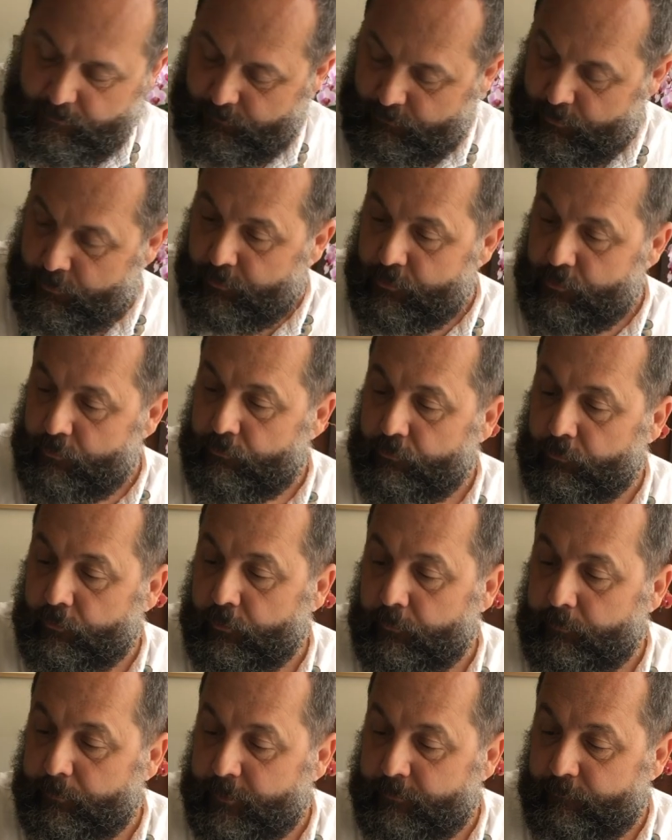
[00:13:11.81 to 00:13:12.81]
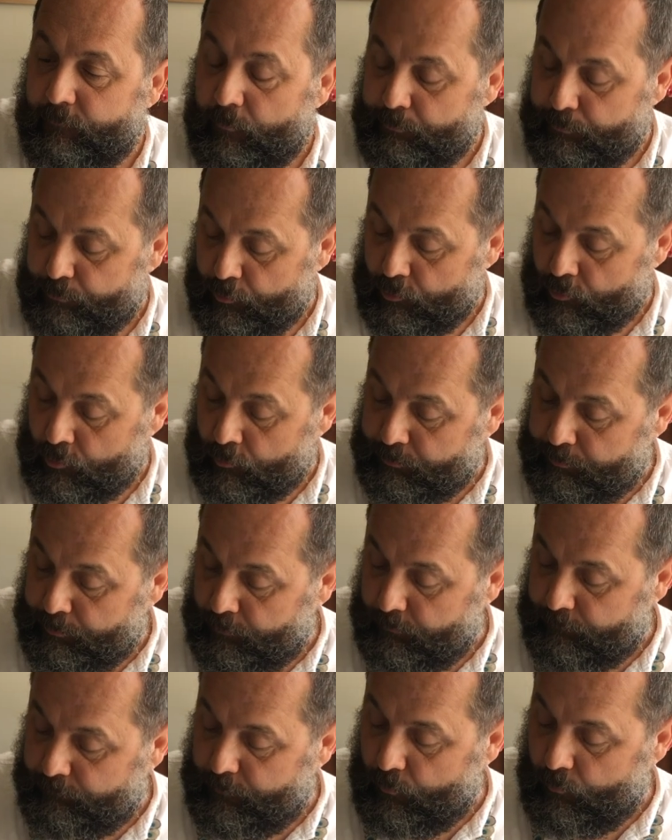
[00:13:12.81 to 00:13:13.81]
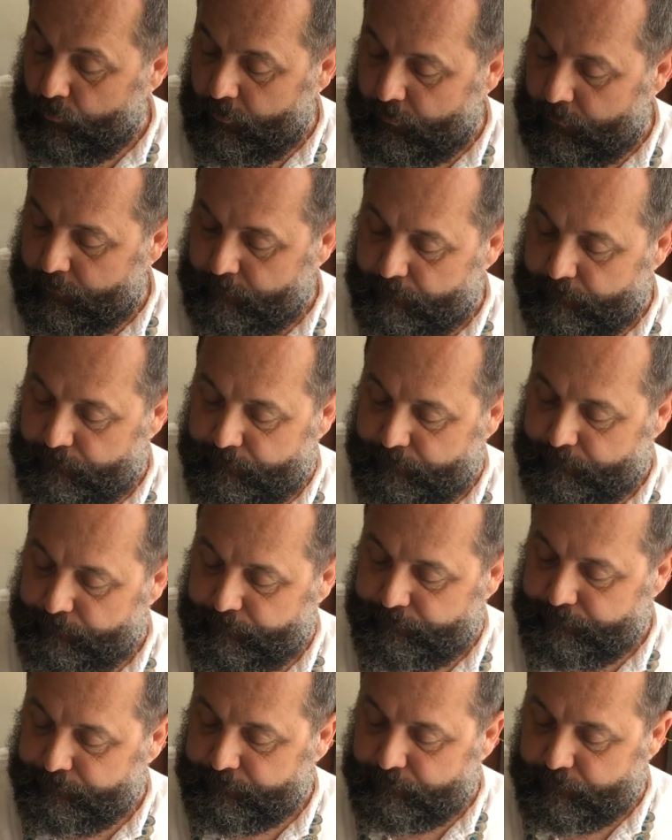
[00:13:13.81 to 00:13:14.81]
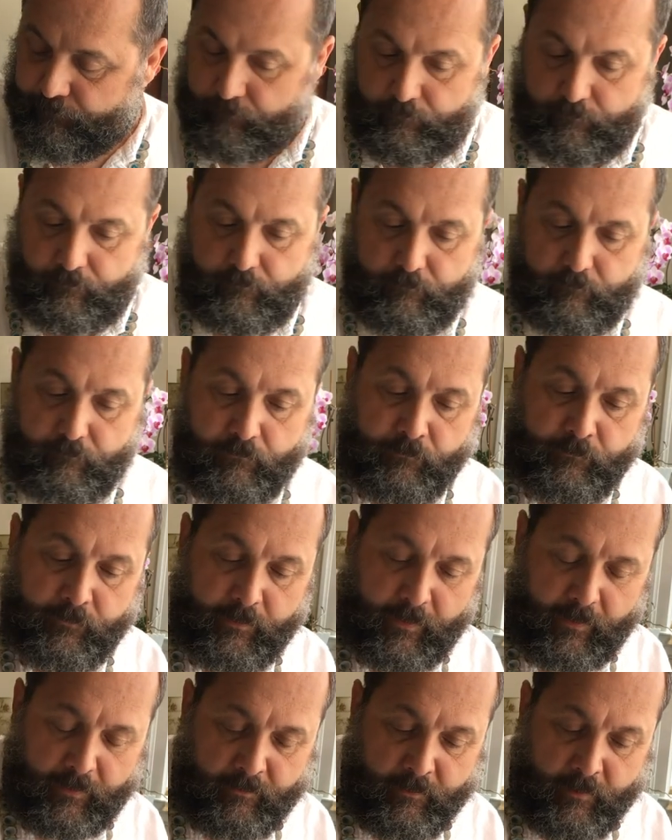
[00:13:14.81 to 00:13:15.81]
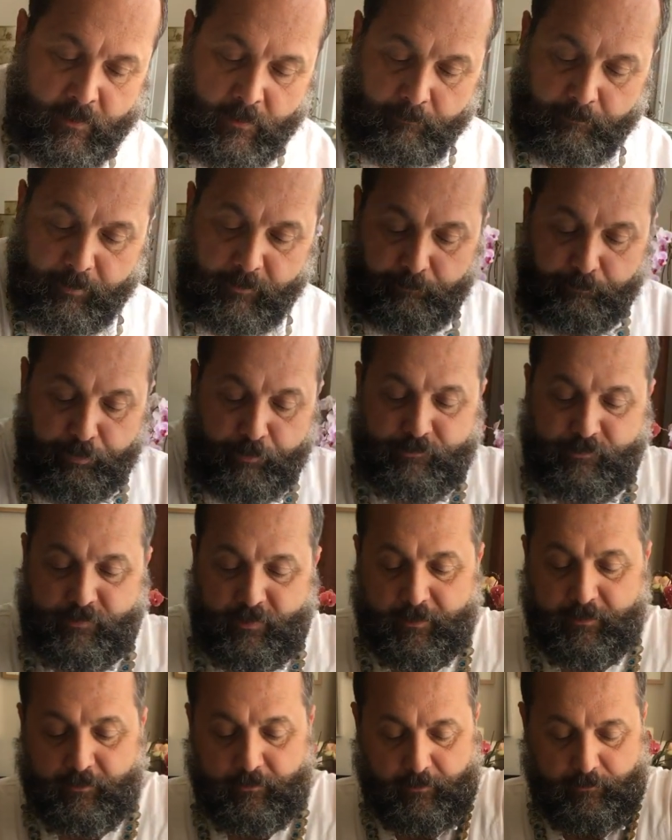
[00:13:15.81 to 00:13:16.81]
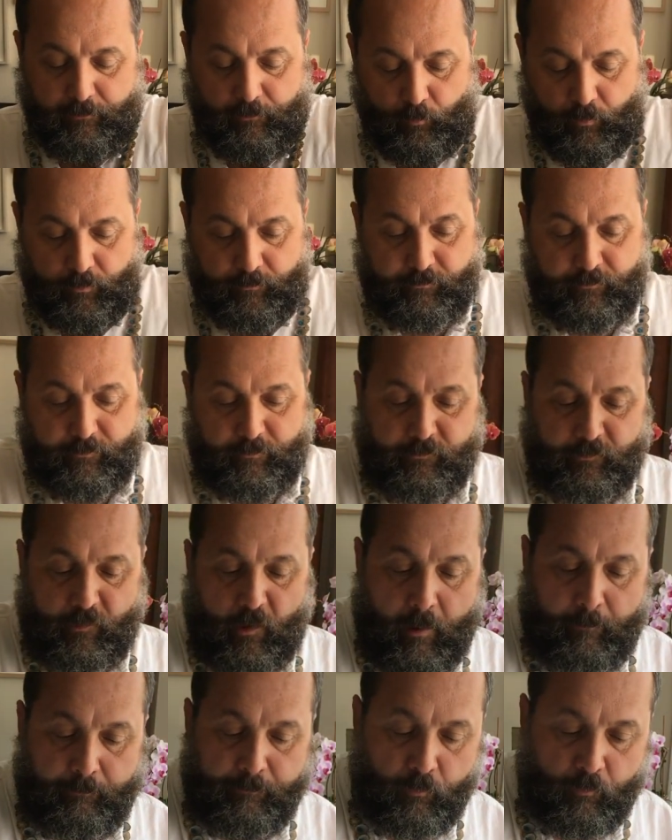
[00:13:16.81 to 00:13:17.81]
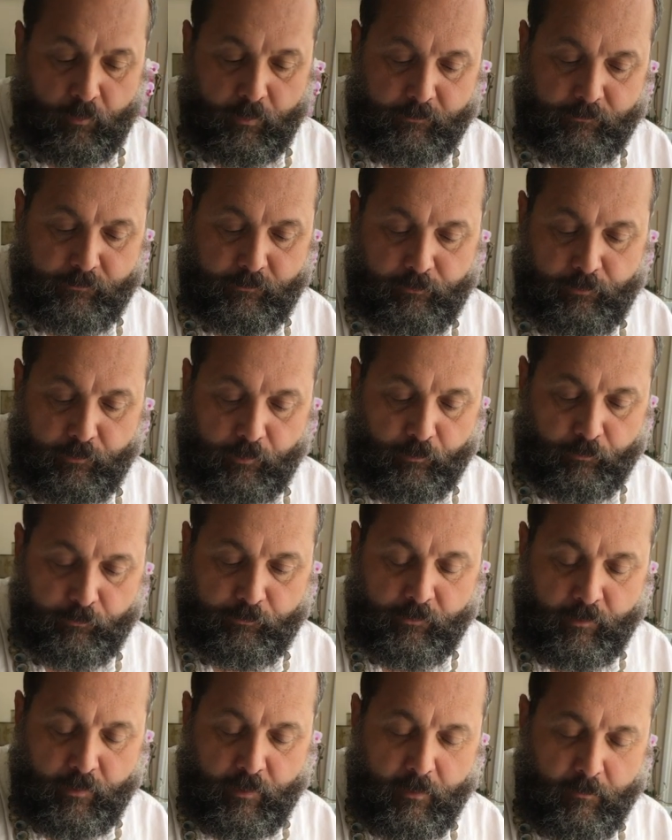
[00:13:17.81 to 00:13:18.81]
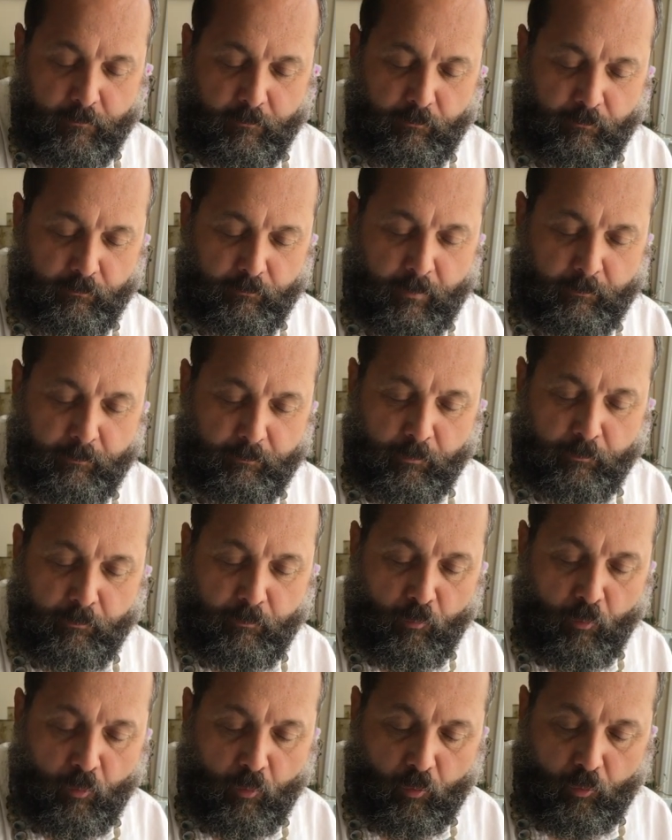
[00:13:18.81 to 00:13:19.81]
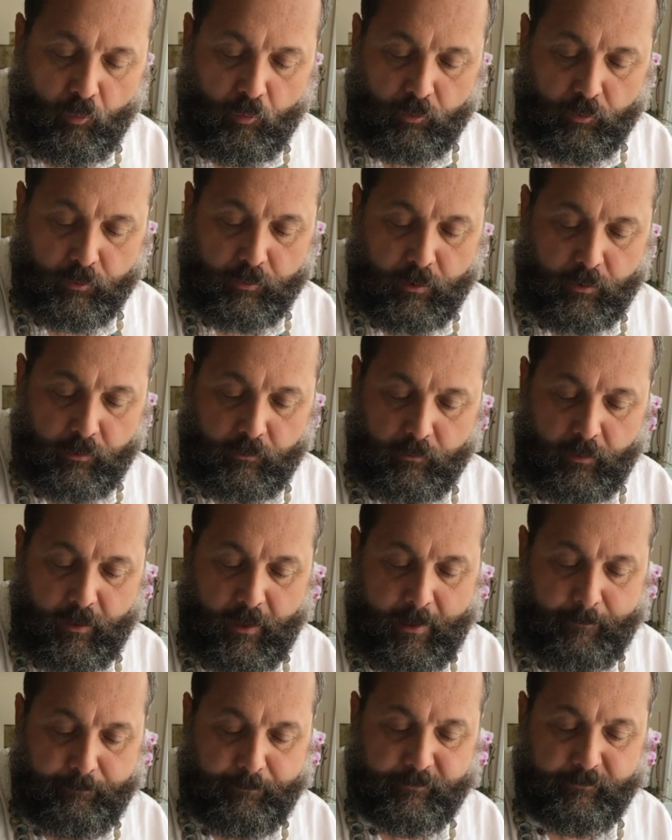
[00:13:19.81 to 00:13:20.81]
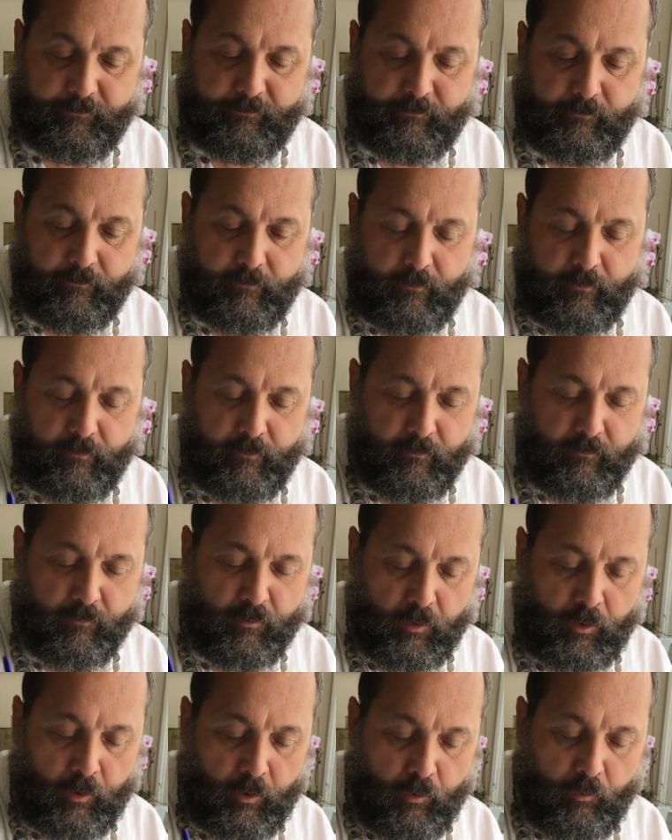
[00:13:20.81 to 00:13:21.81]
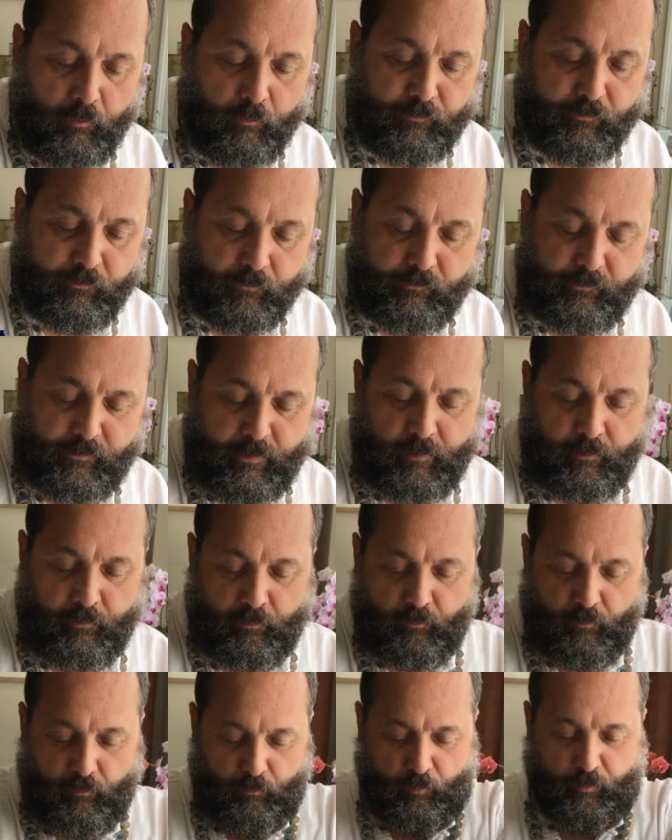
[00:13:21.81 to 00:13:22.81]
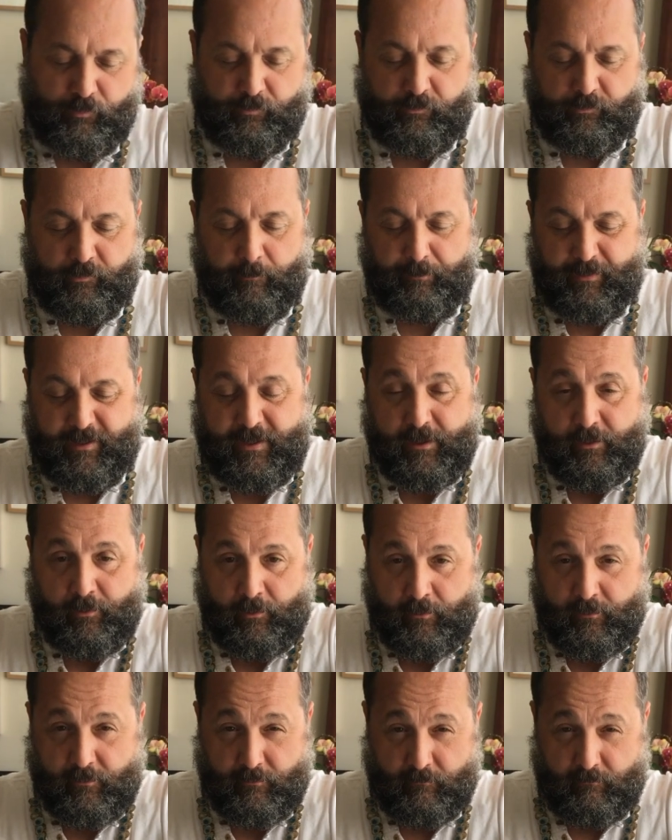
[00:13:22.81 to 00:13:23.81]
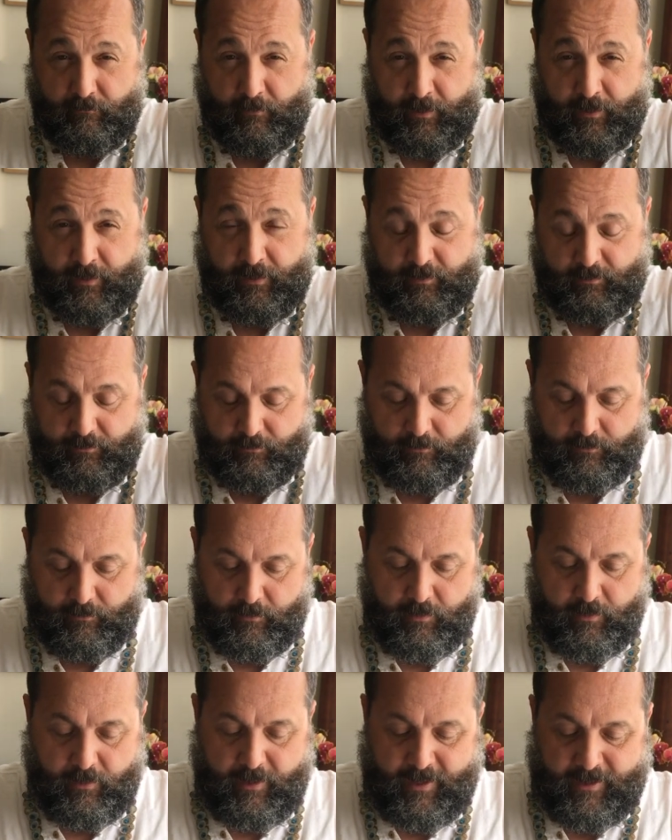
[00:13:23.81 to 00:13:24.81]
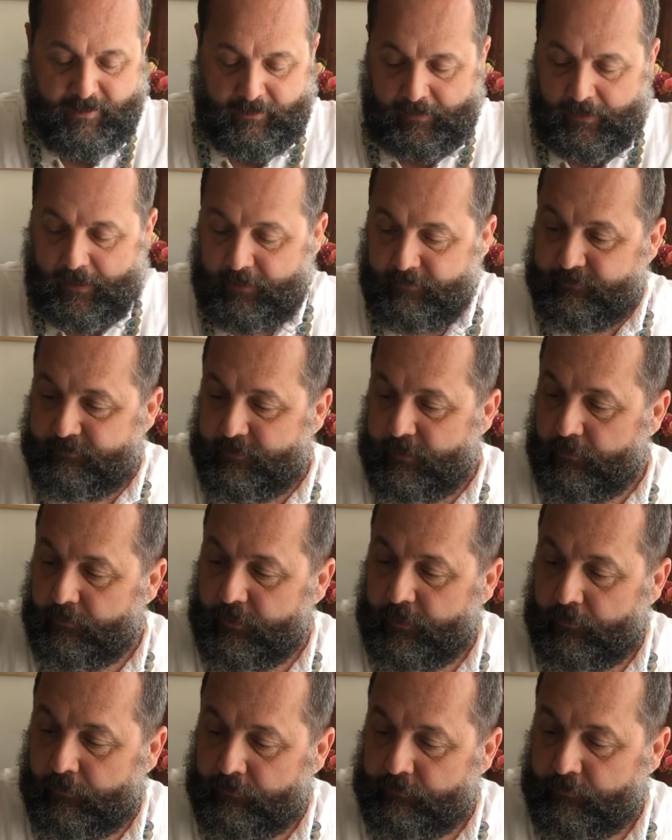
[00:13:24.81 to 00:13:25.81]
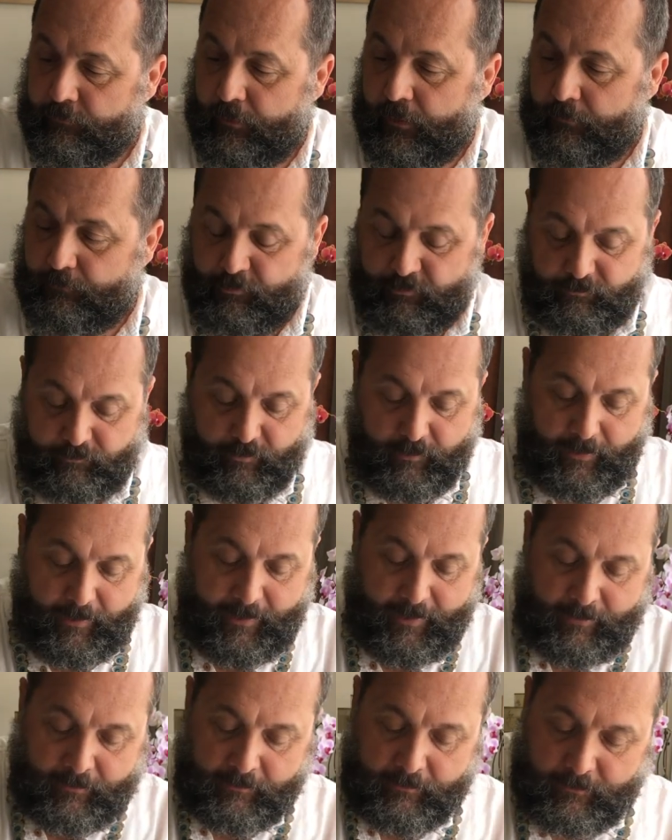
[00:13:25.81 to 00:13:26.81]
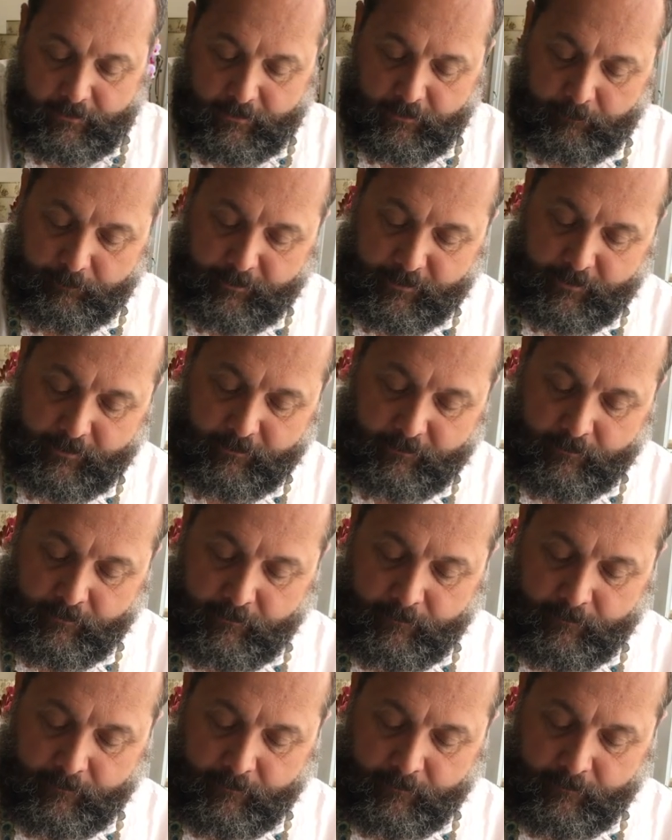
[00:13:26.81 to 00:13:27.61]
you can use a little bit of a purple if you want. Okay, but particularly the ones at the top, you want to do those. Remember, more color happens closer to you, which is up here, right? And less down here. So now I'm just going to add a little bit,